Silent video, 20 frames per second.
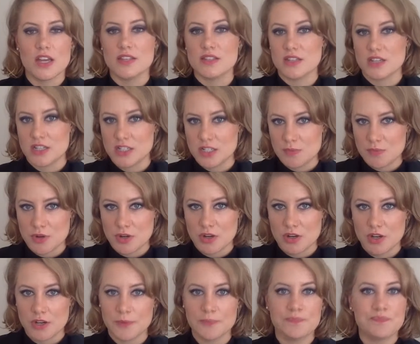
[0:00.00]
as an
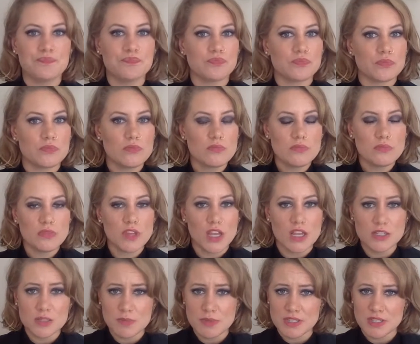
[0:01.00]
entrepreneur, as
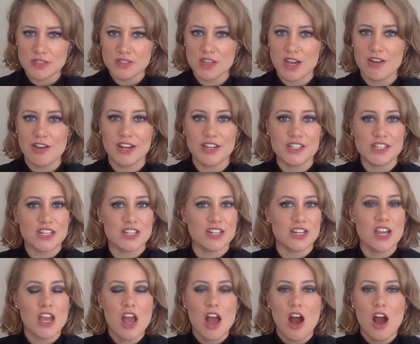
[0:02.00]
a business director,